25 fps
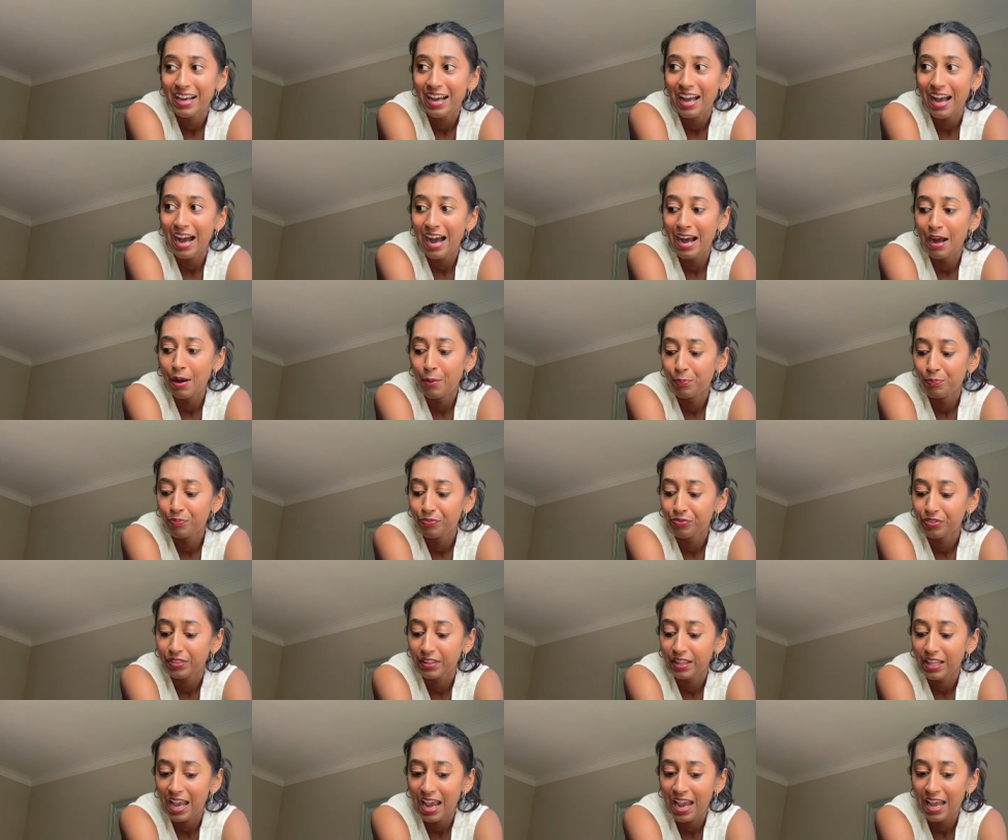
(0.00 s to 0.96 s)
um,
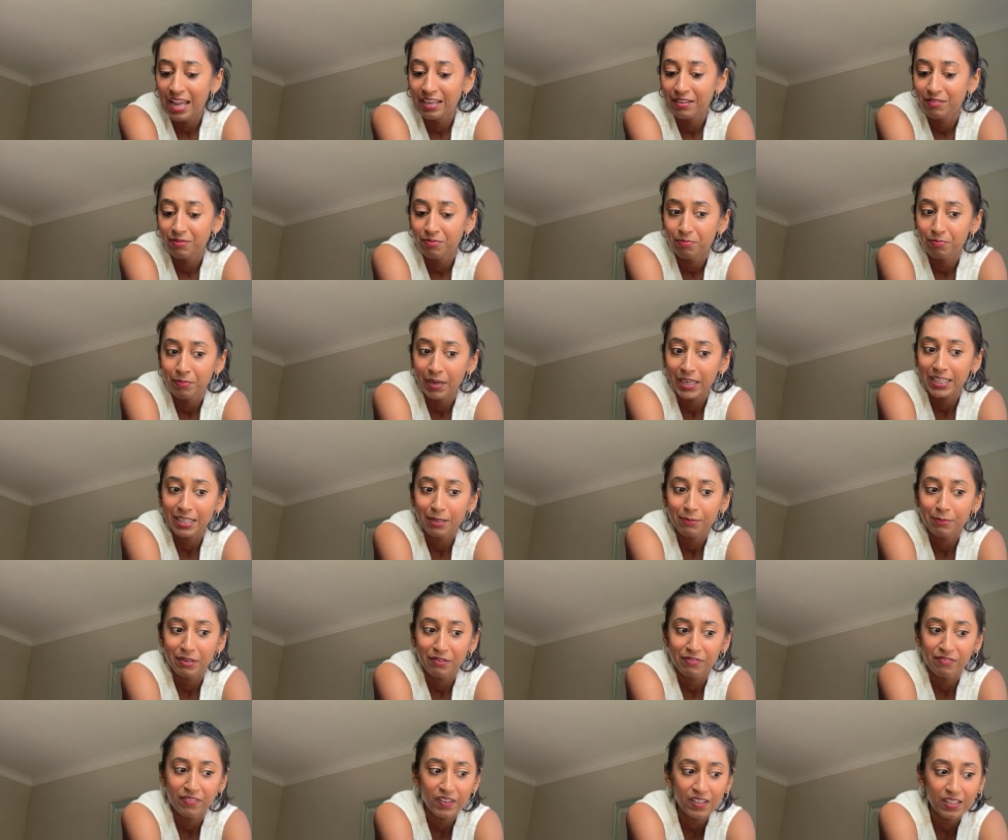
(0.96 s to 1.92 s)
and making
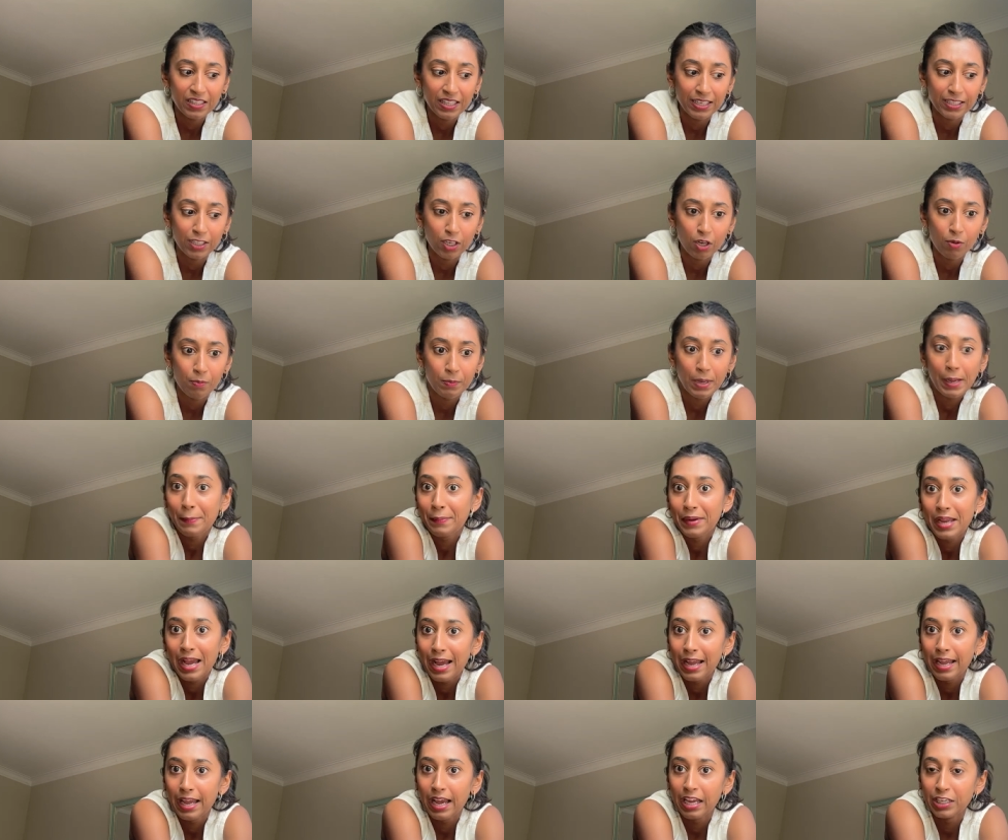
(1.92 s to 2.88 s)
me feel like, oh, maybe
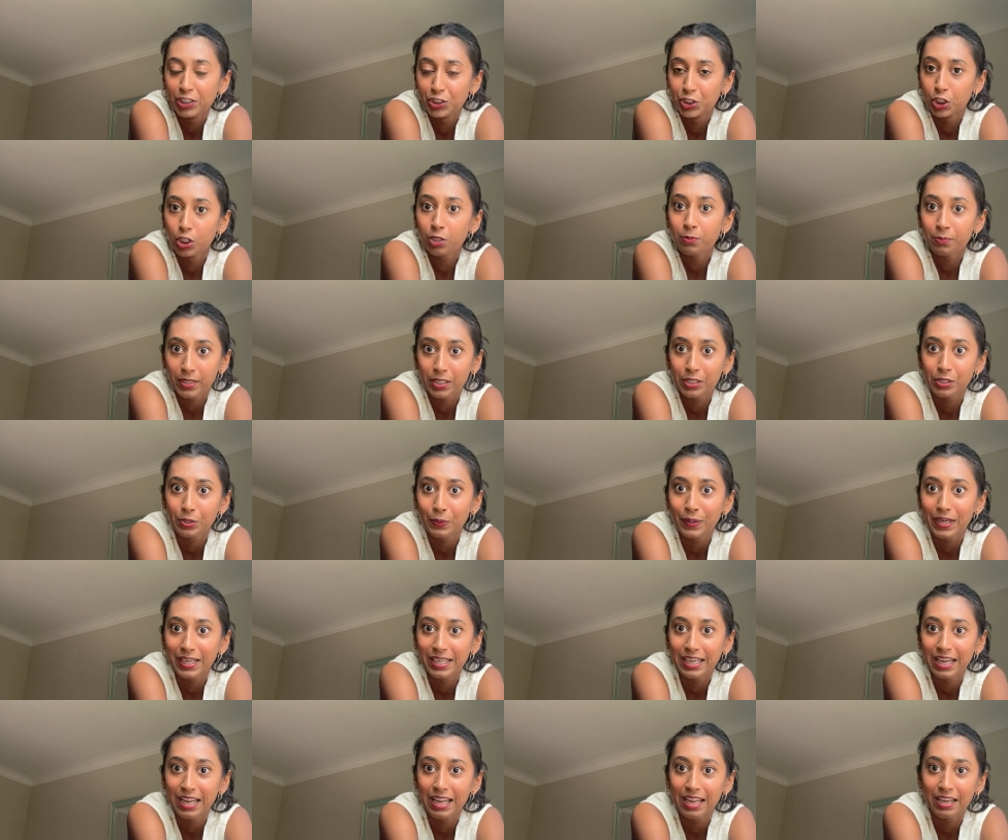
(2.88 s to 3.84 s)
I, I should be
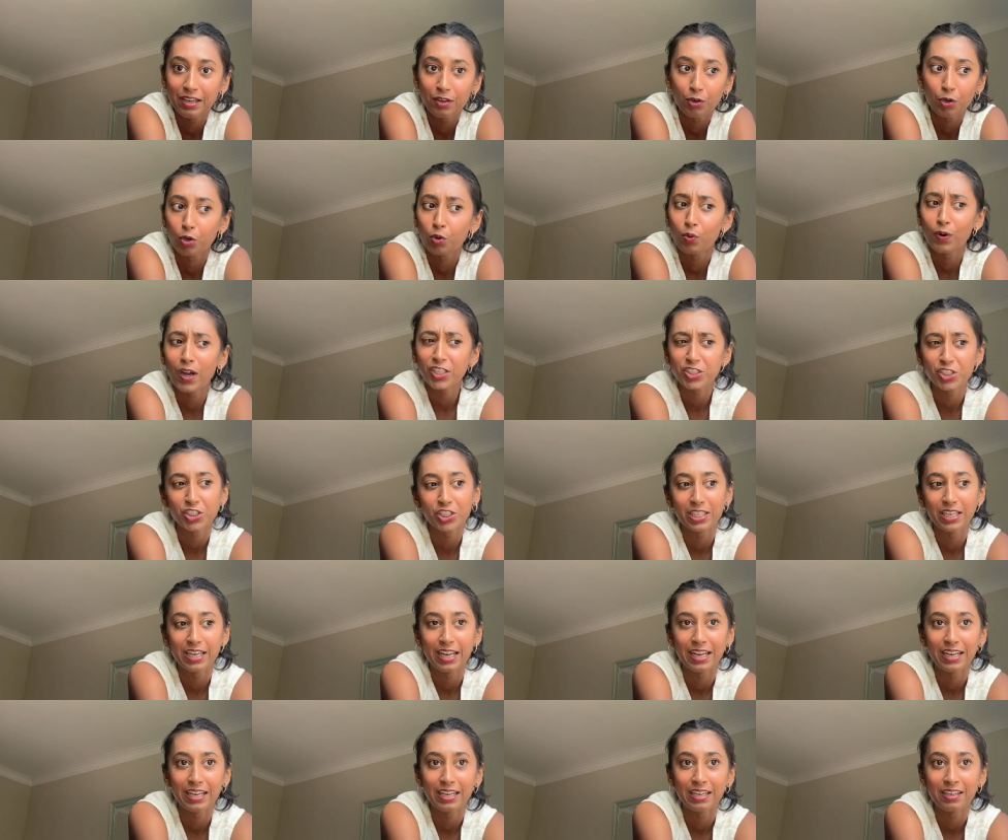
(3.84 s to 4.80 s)
doing it or
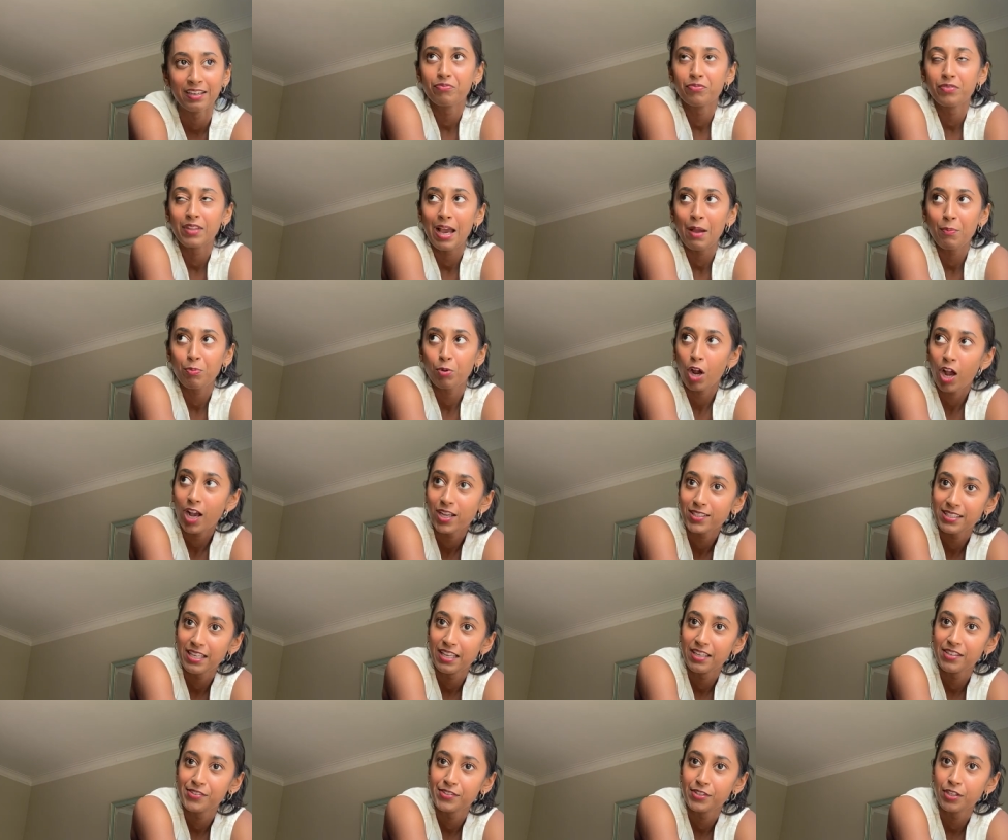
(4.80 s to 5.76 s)
questioning that
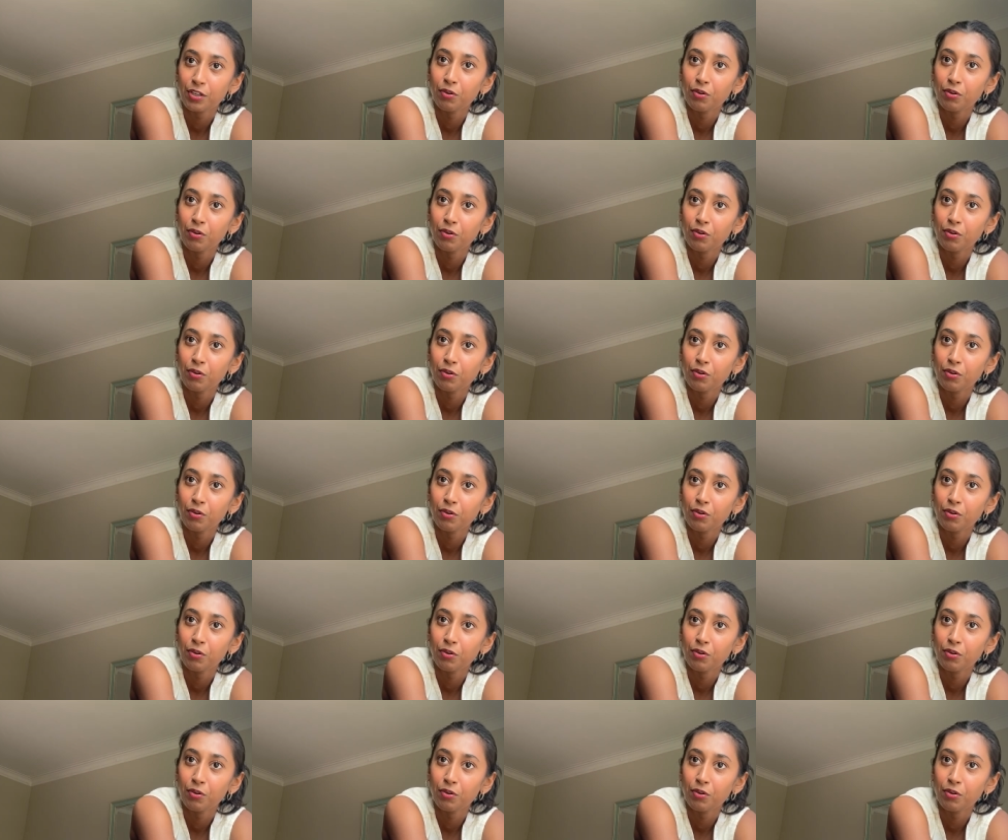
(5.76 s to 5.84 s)
process.